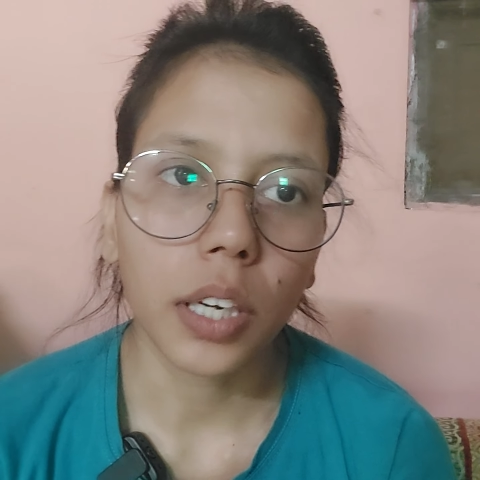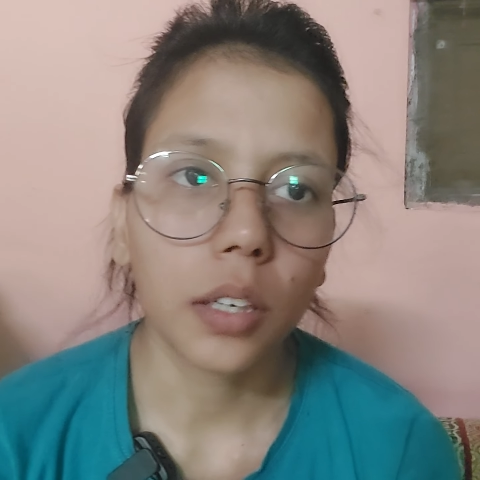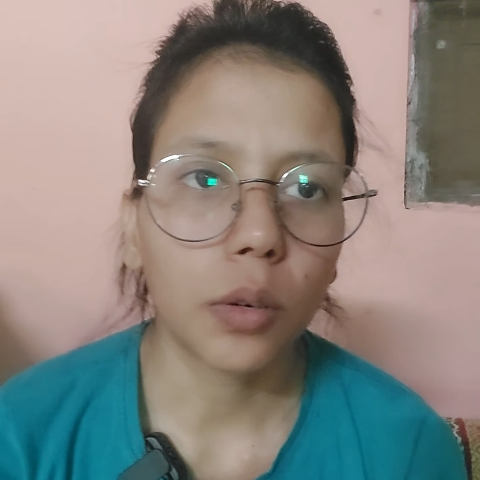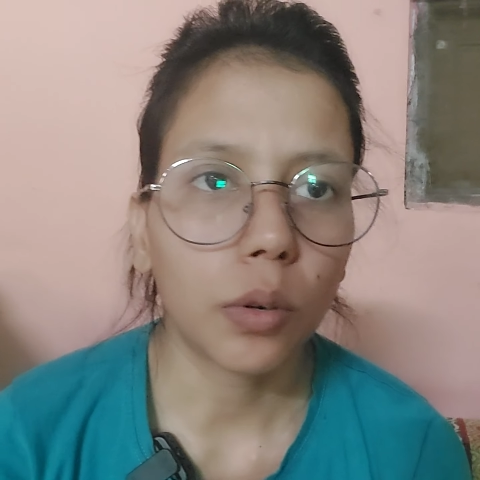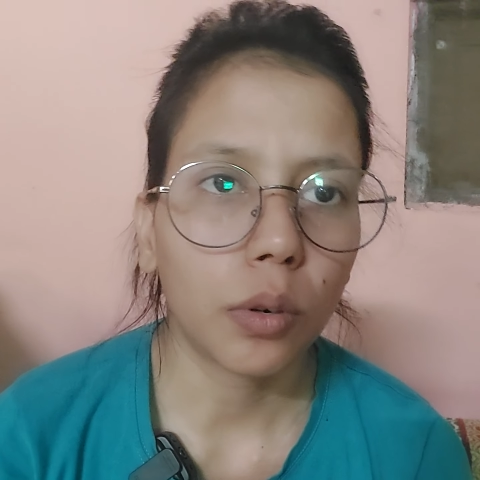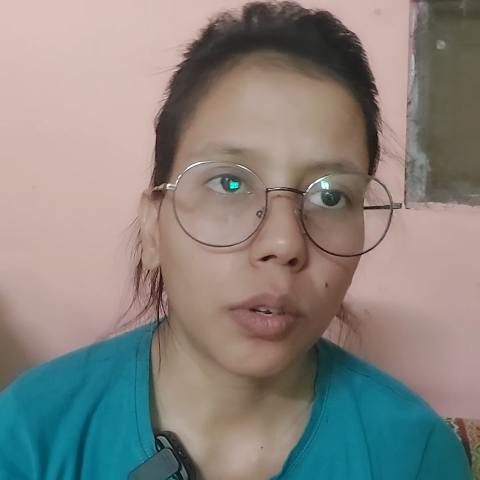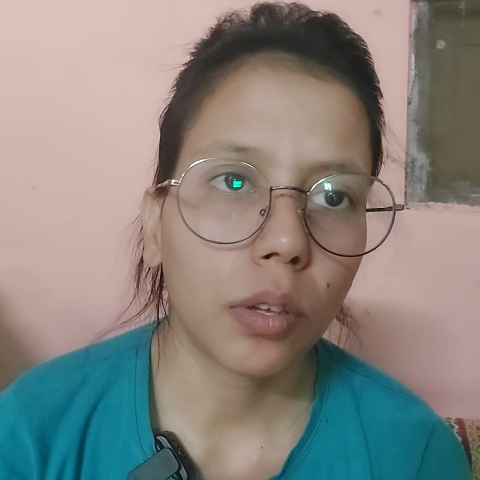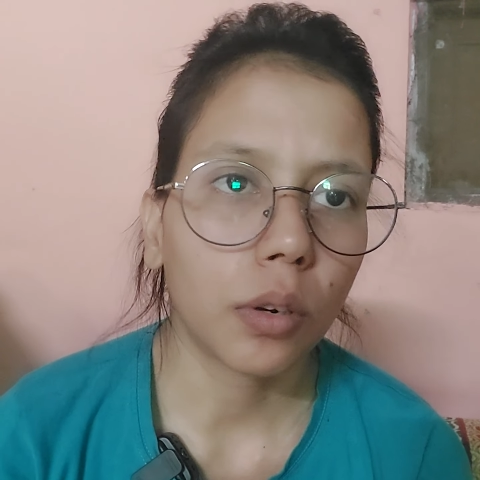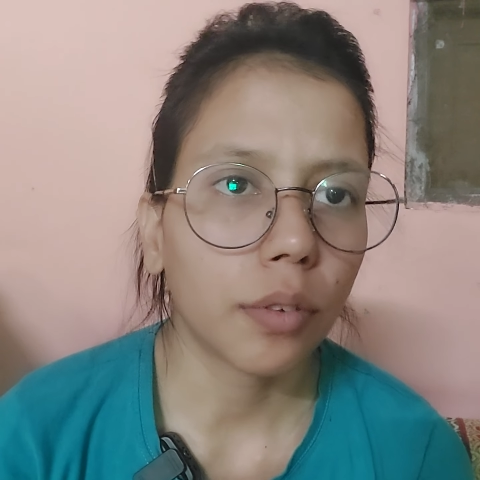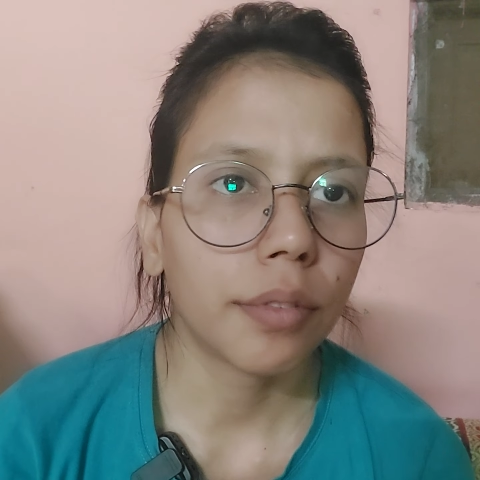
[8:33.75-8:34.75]
and all
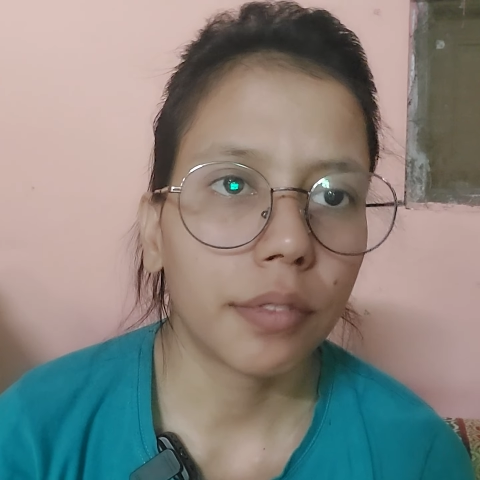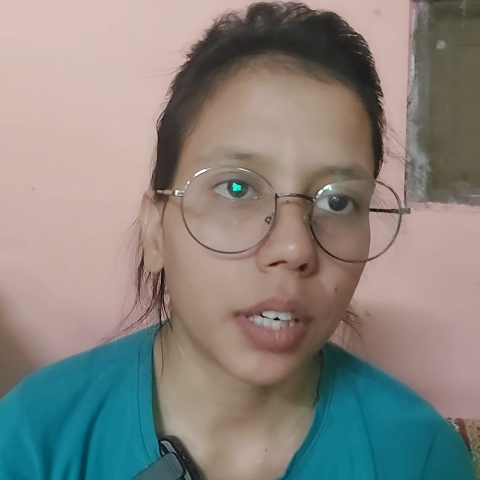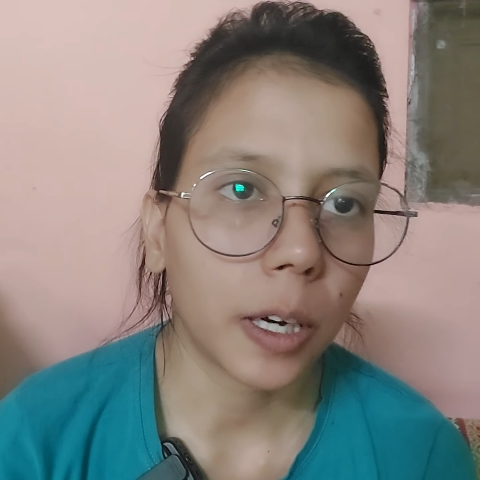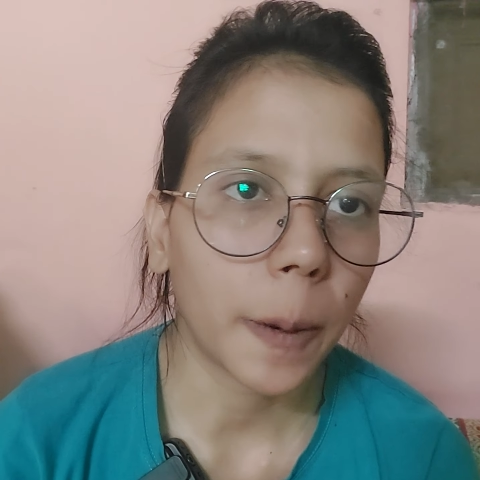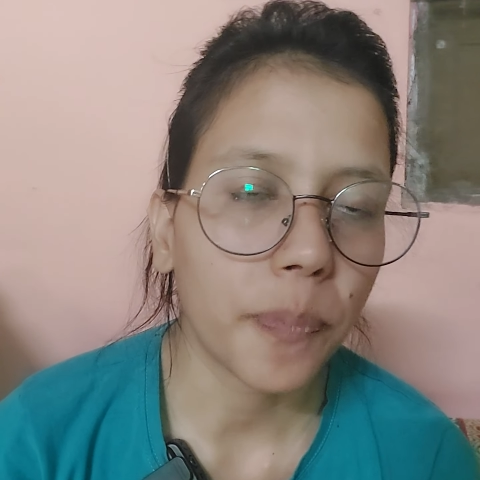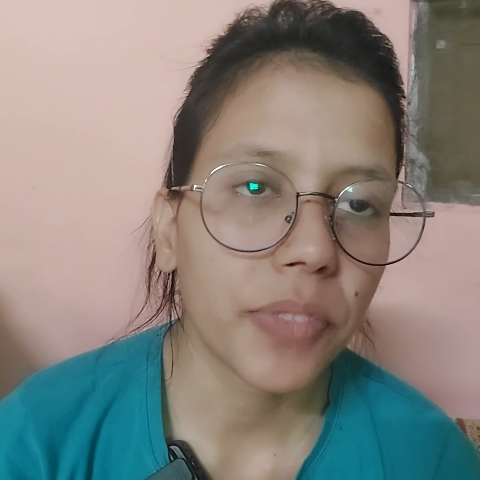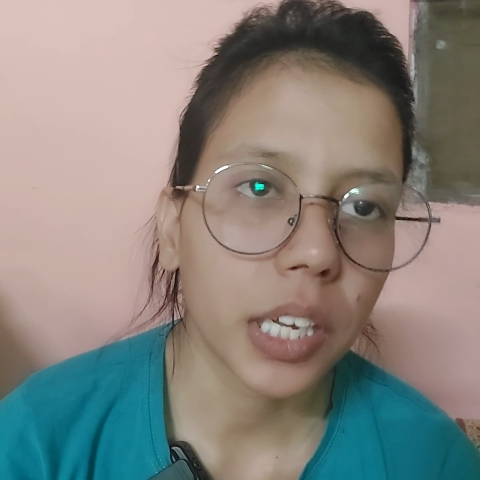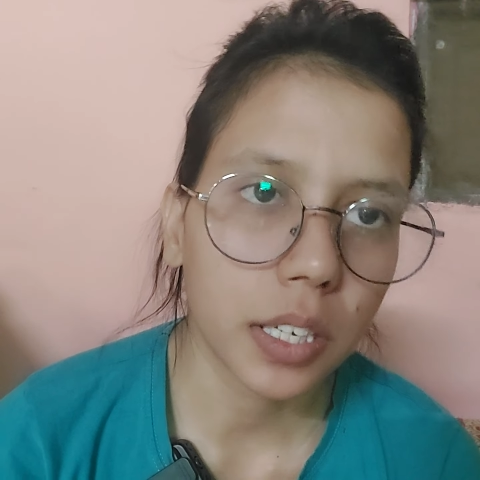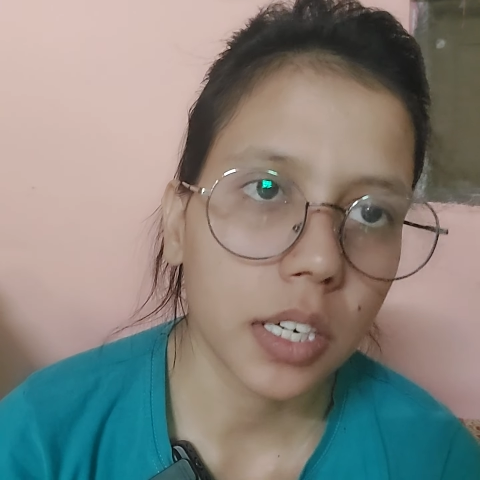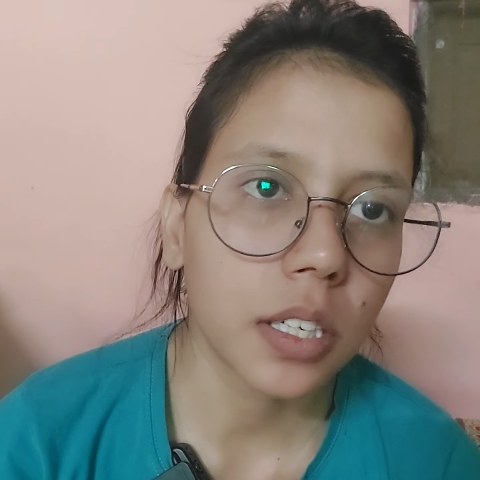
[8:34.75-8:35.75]
lot of
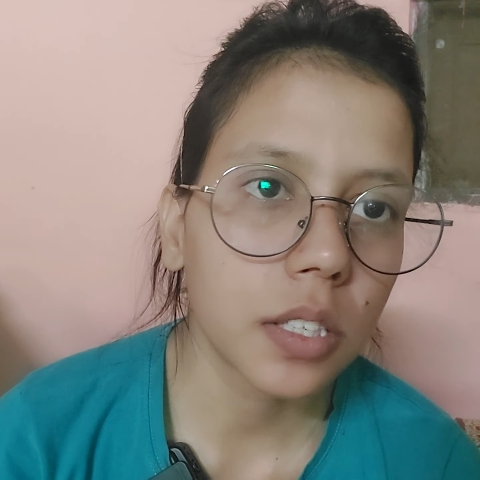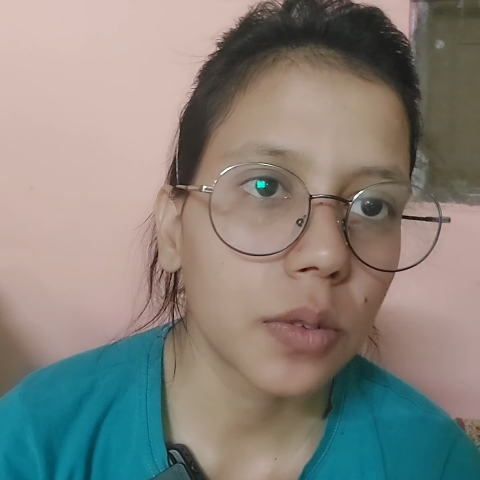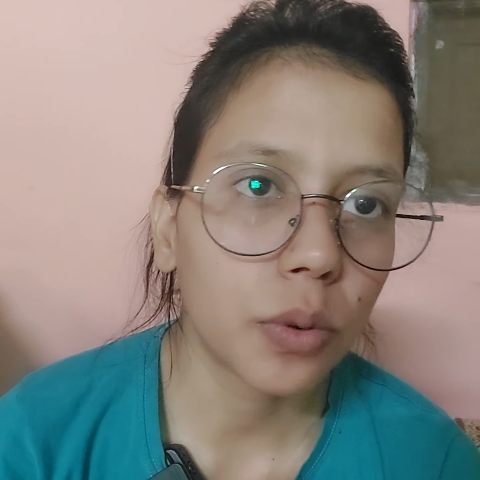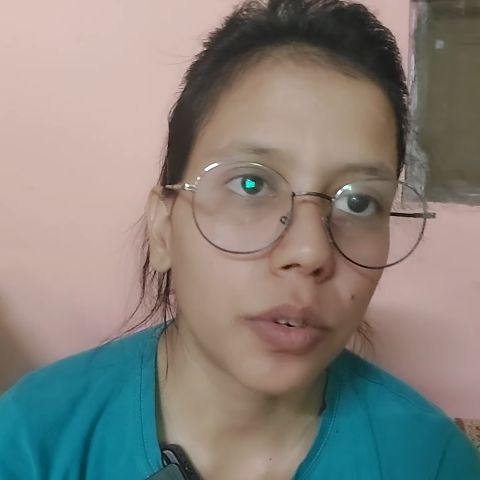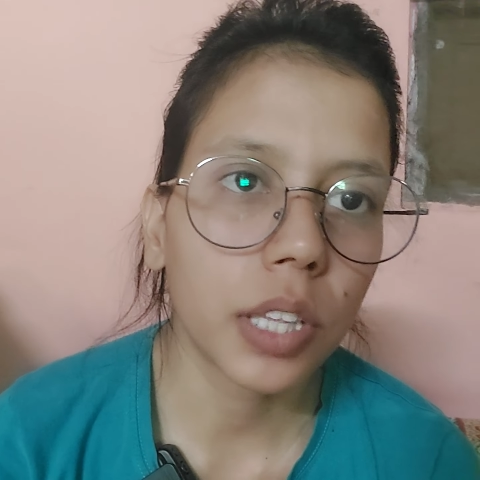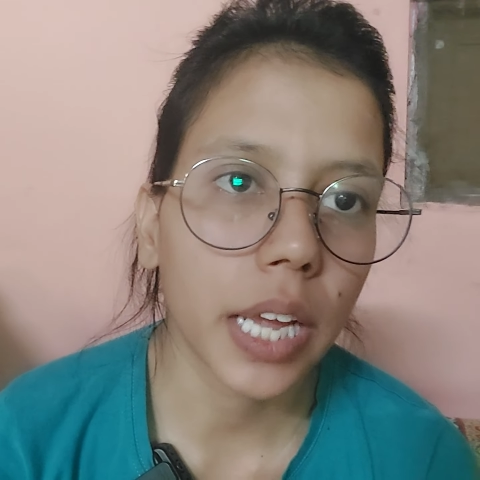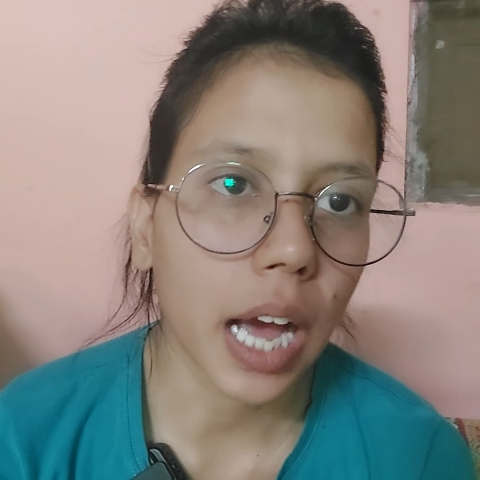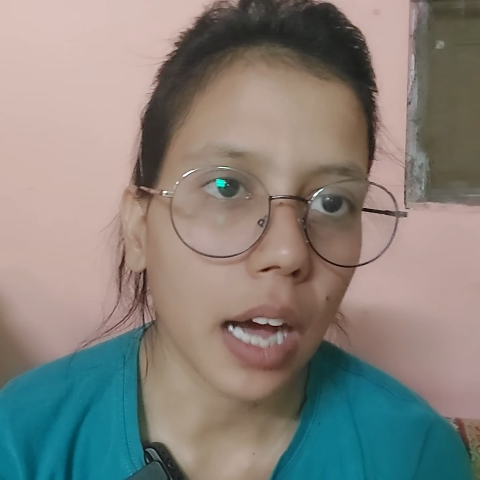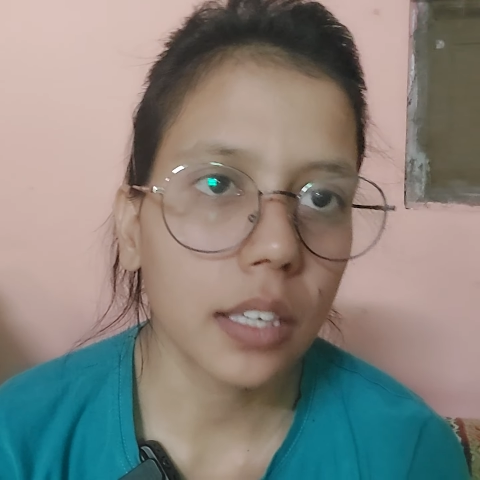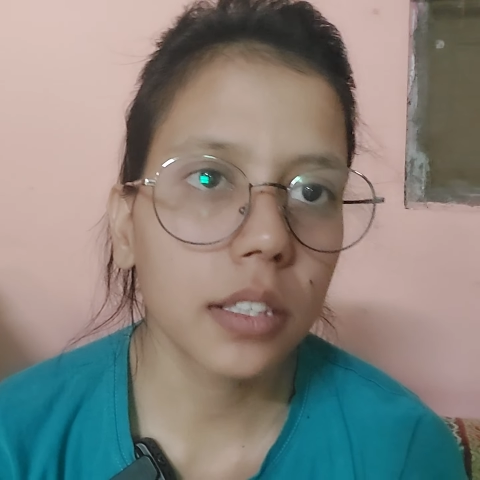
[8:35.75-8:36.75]
status code they
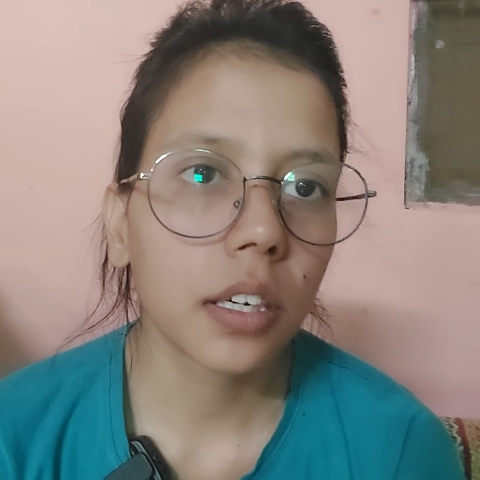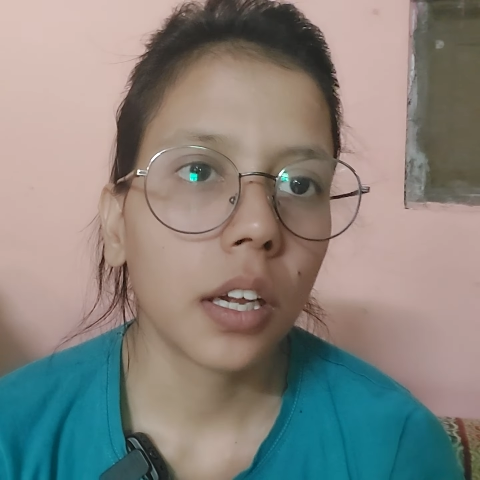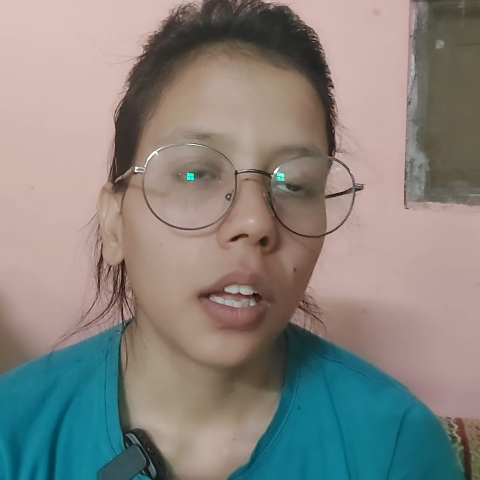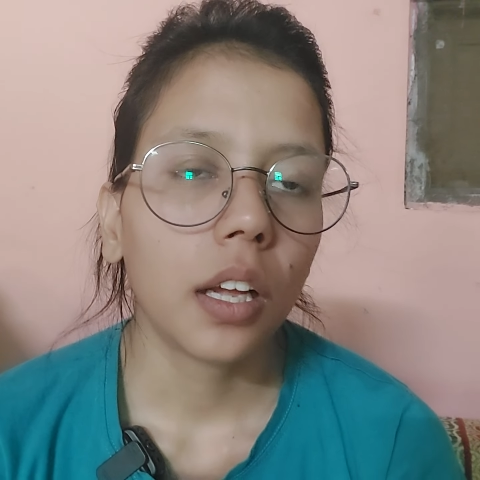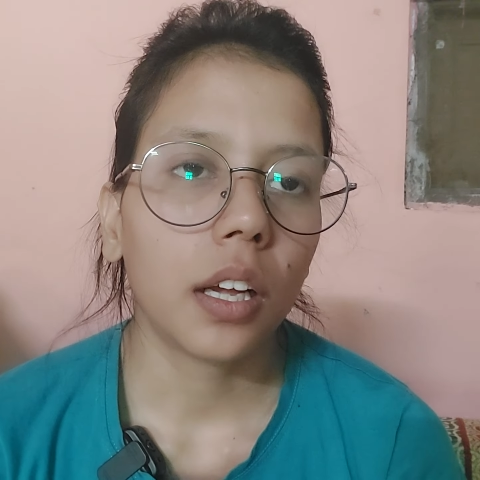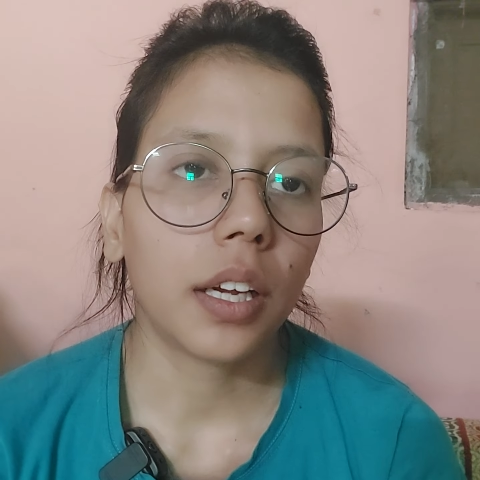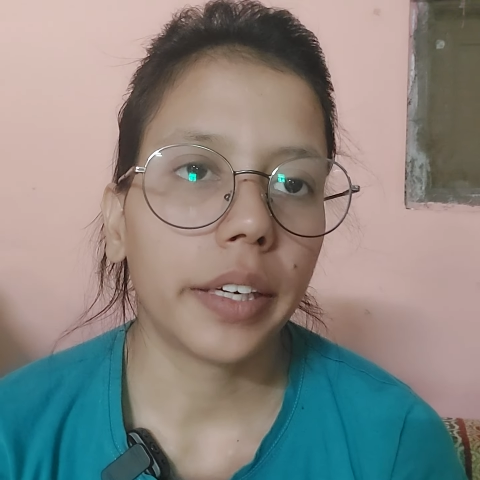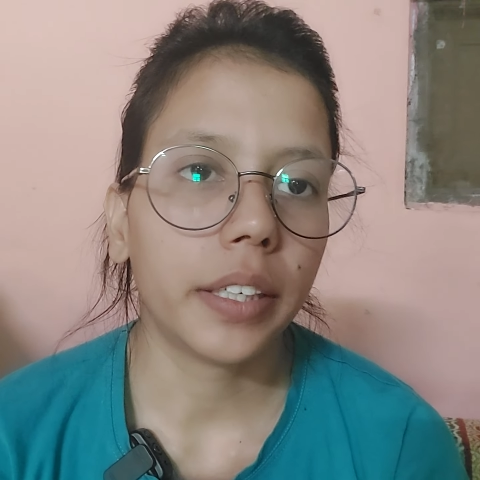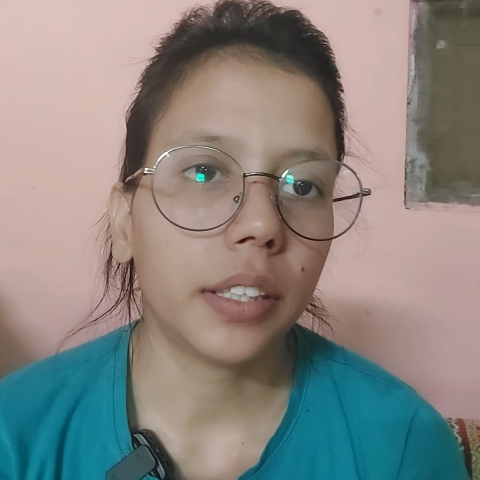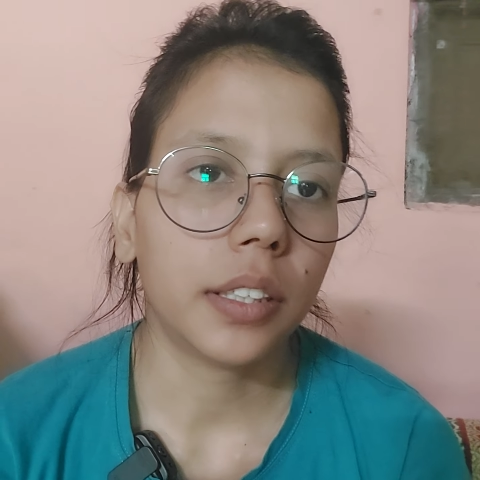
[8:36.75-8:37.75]
ask.
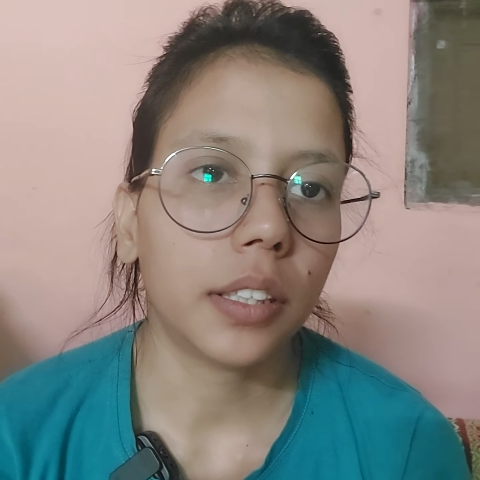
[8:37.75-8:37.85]
And